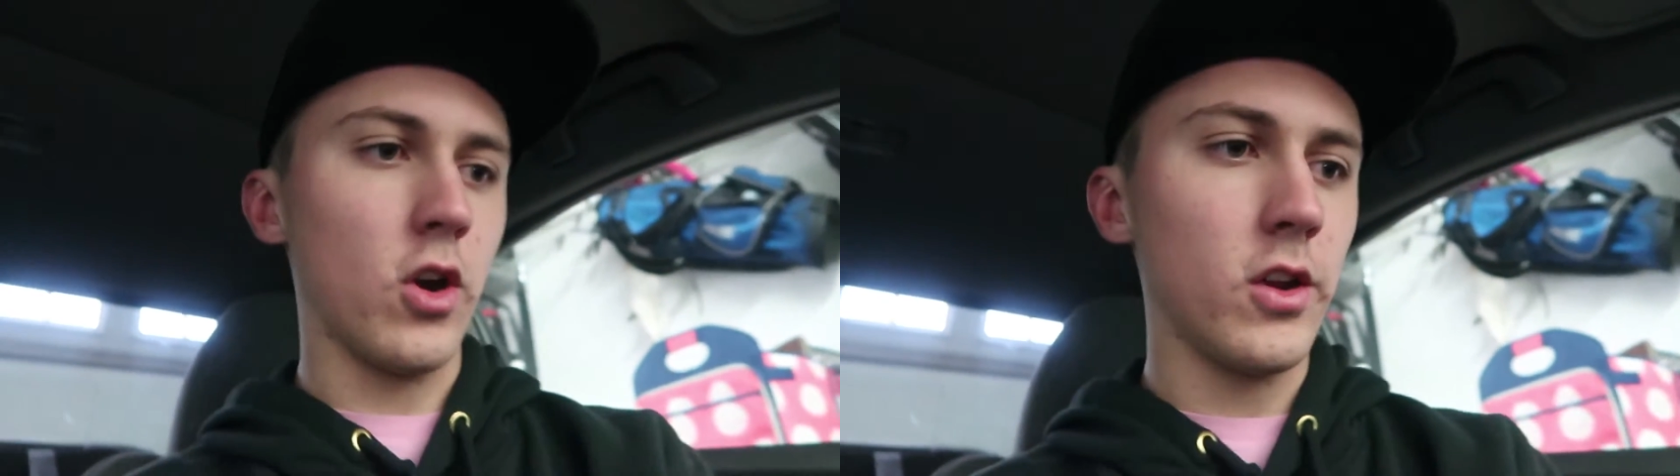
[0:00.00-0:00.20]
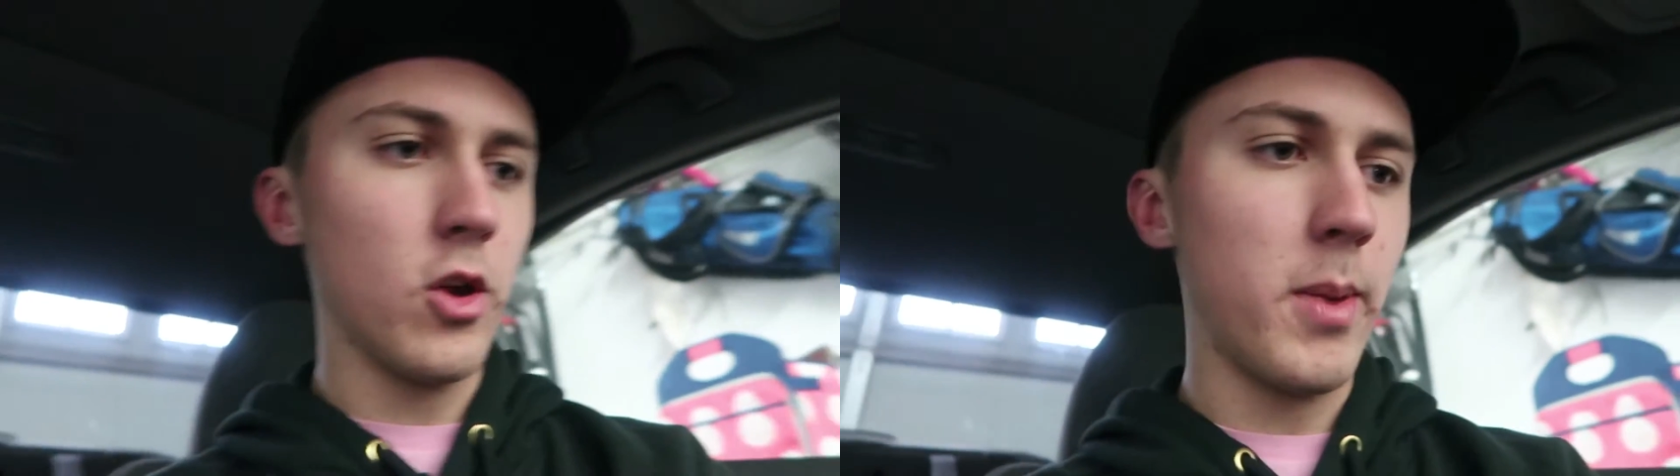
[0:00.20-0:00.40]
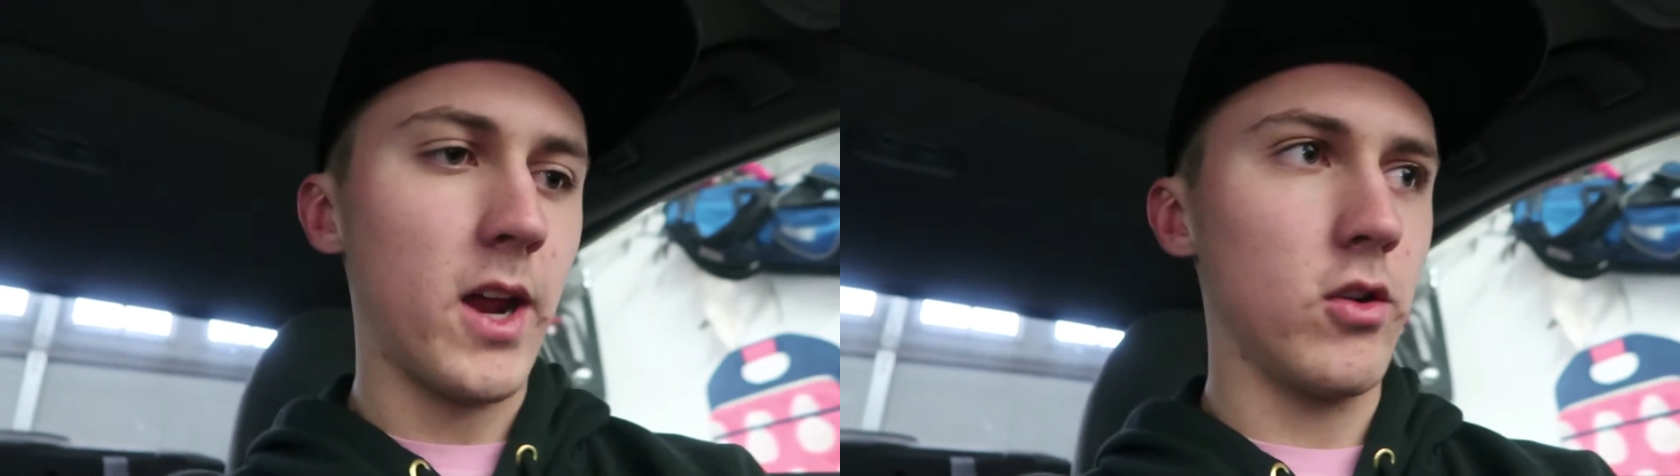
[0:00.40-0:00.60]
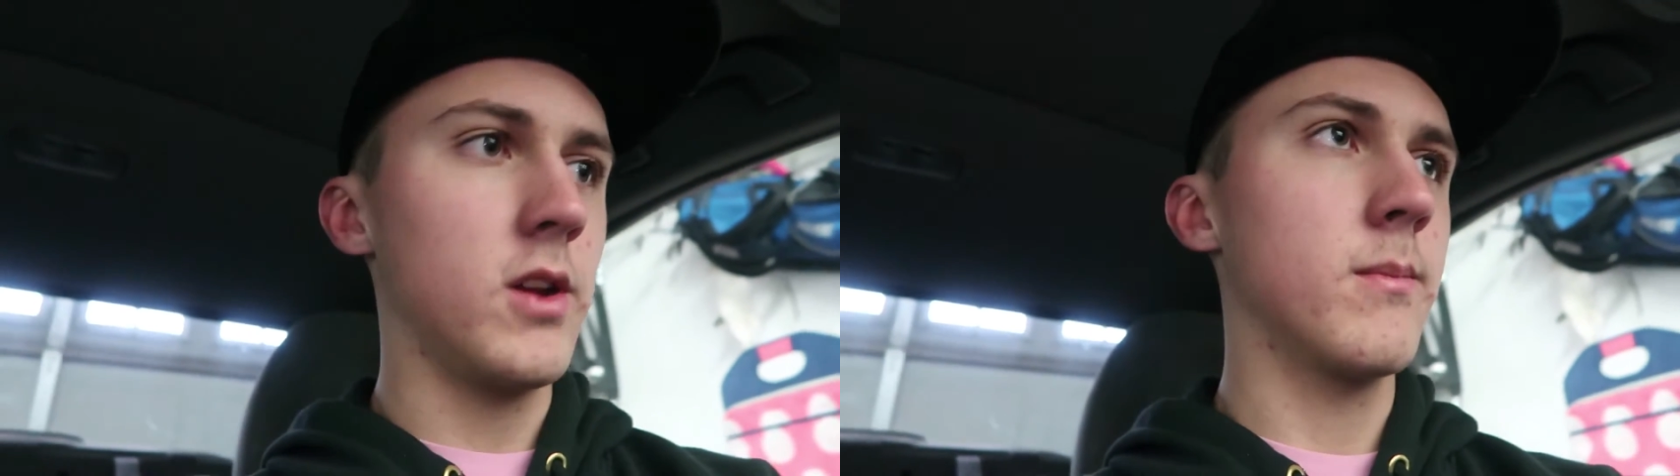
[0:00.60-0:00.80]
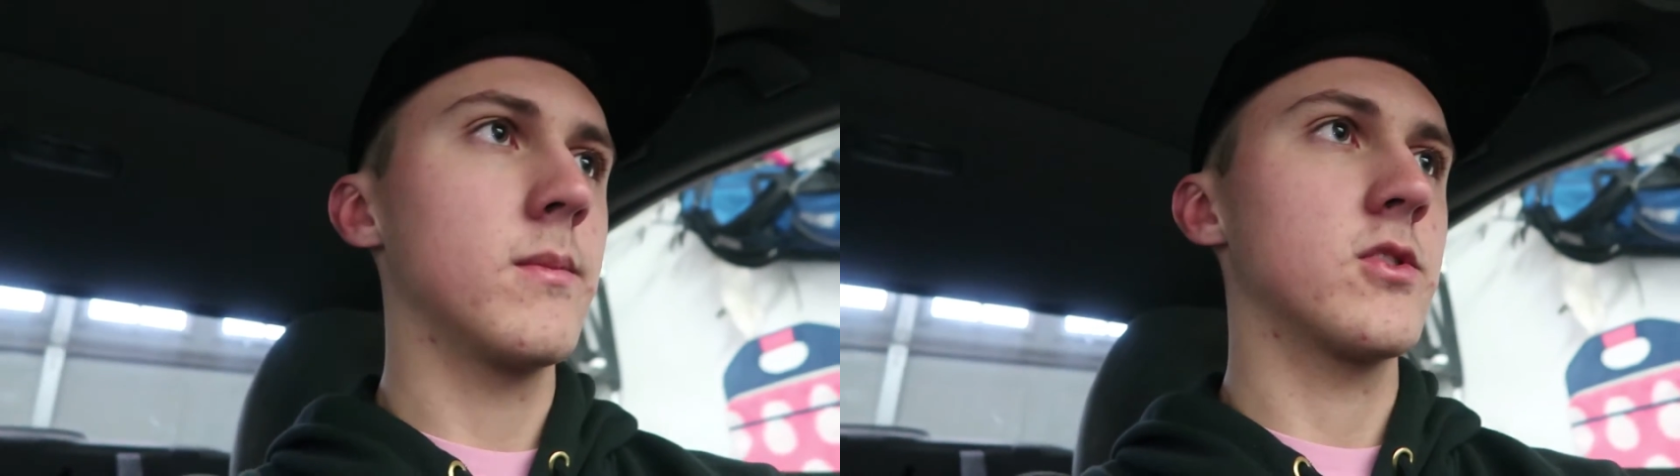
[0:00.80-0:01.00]
on your
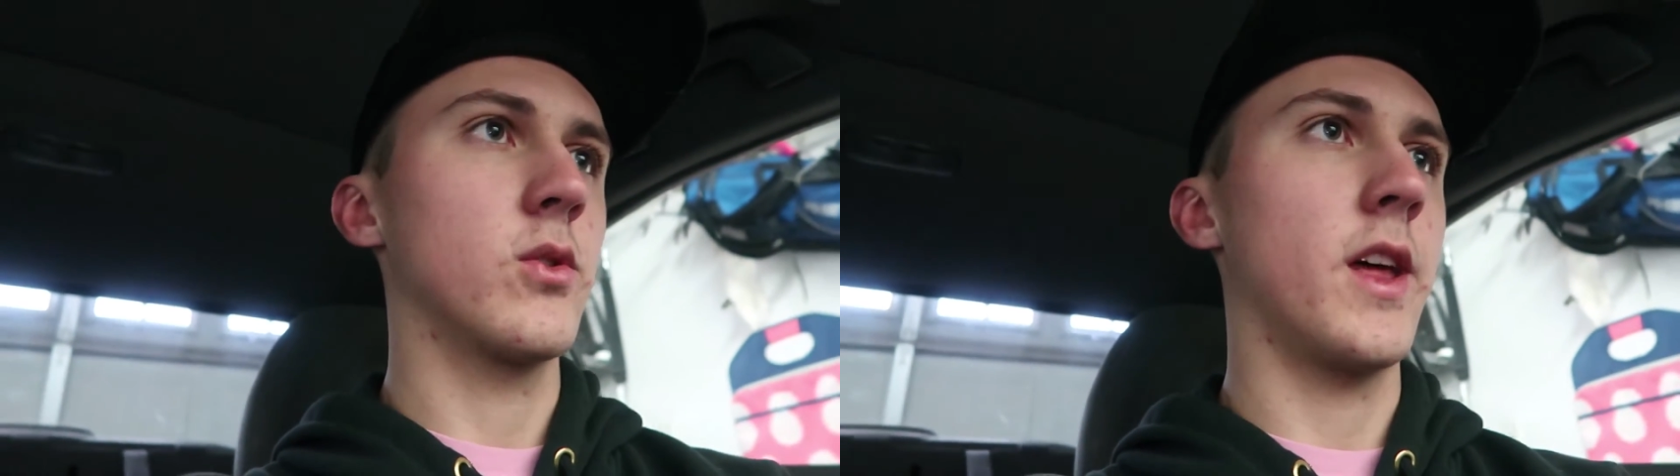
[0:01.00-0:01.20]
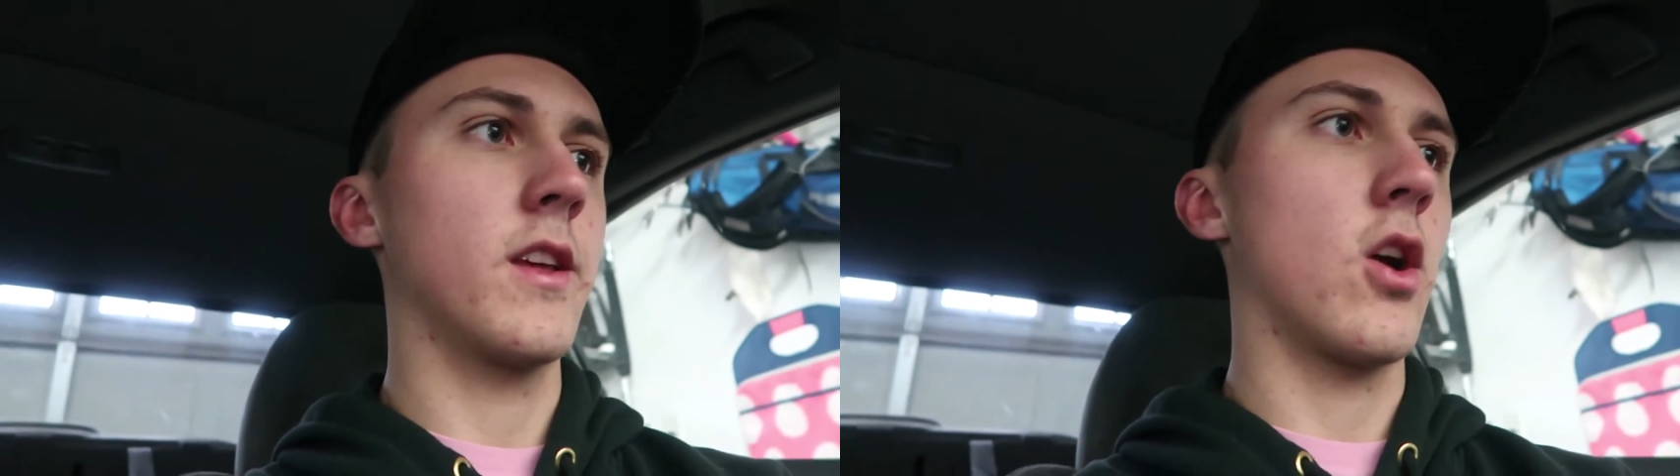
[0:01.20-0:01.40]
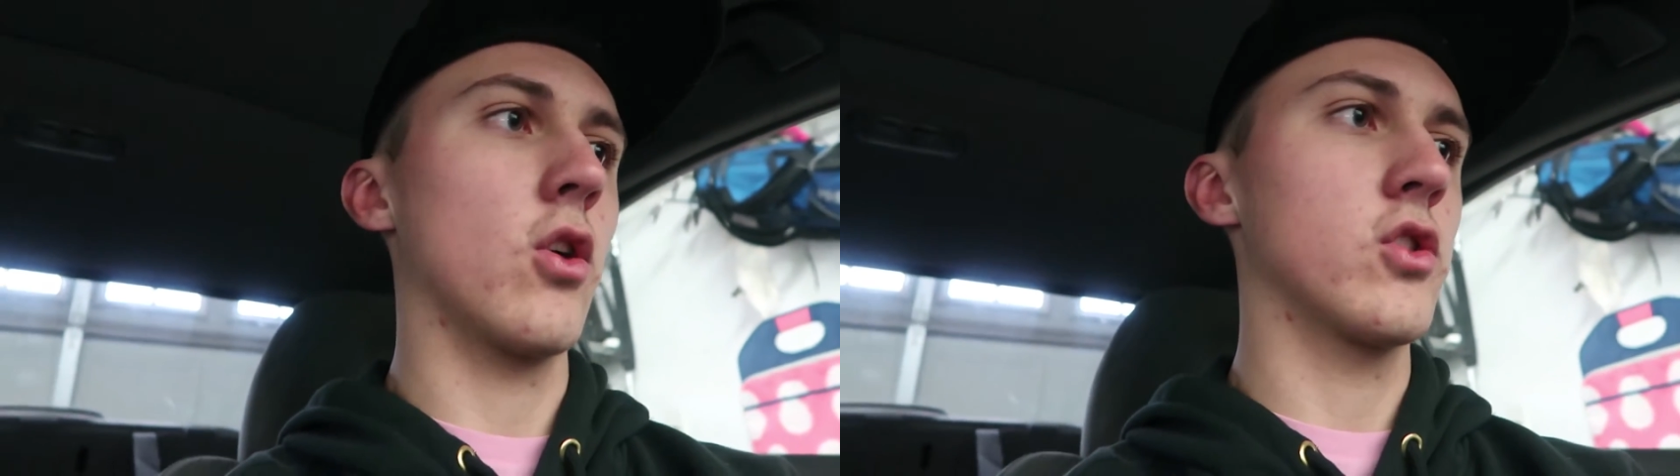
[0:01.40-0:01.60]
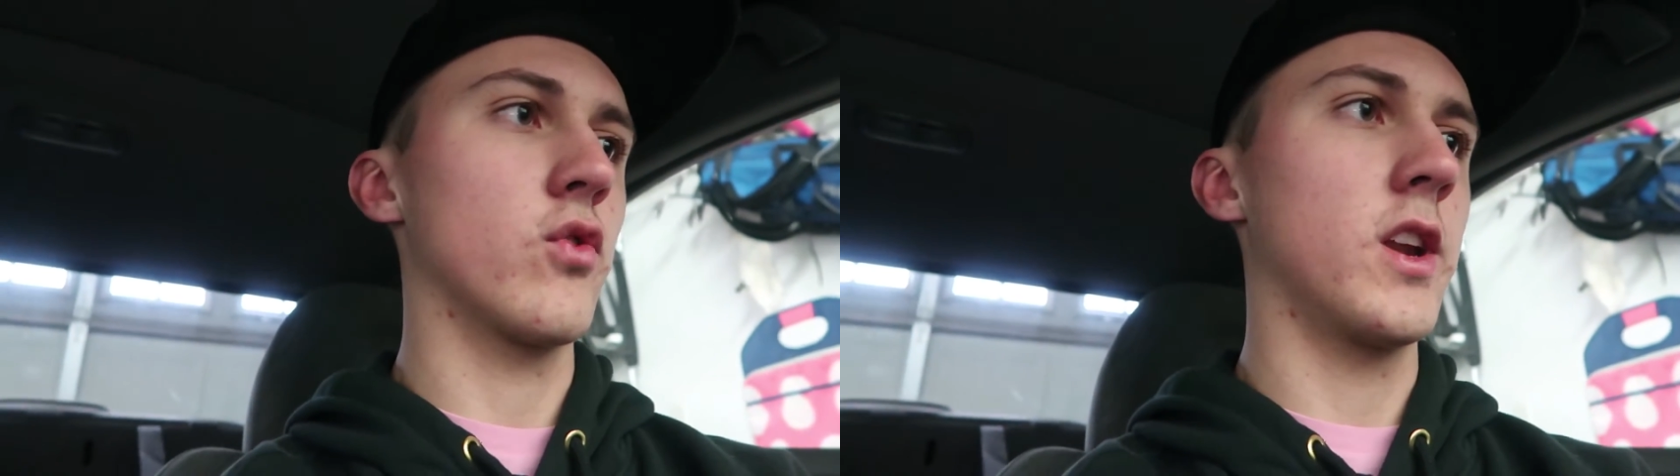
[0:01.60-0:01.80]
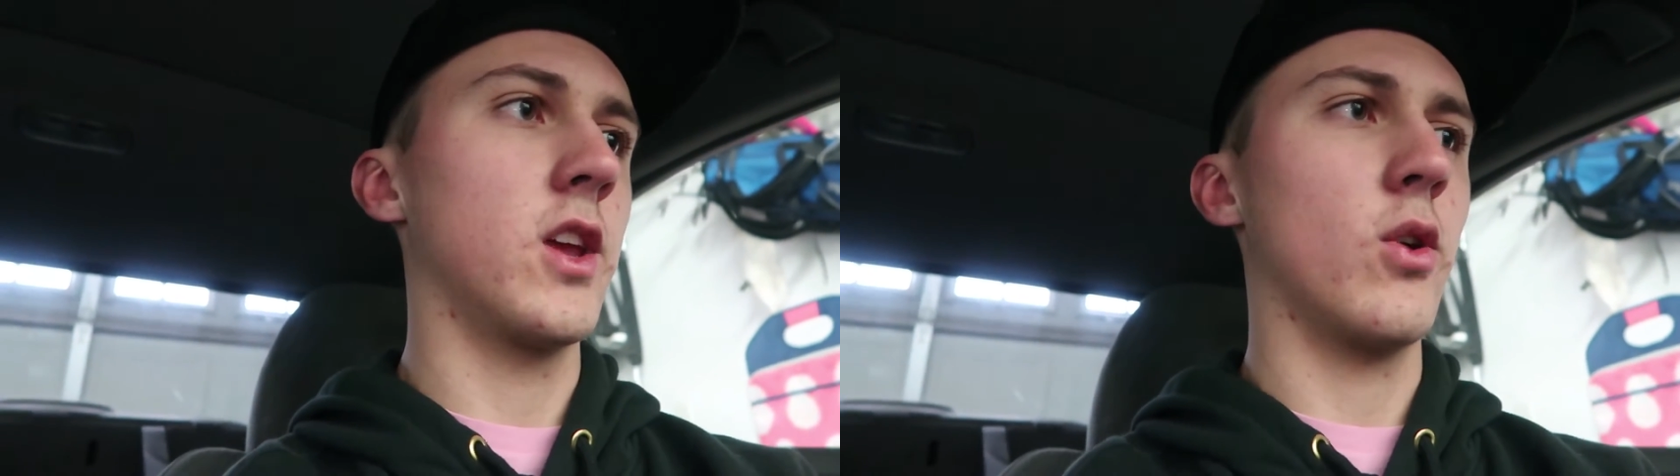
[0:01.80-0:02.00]
battery so that the car is running.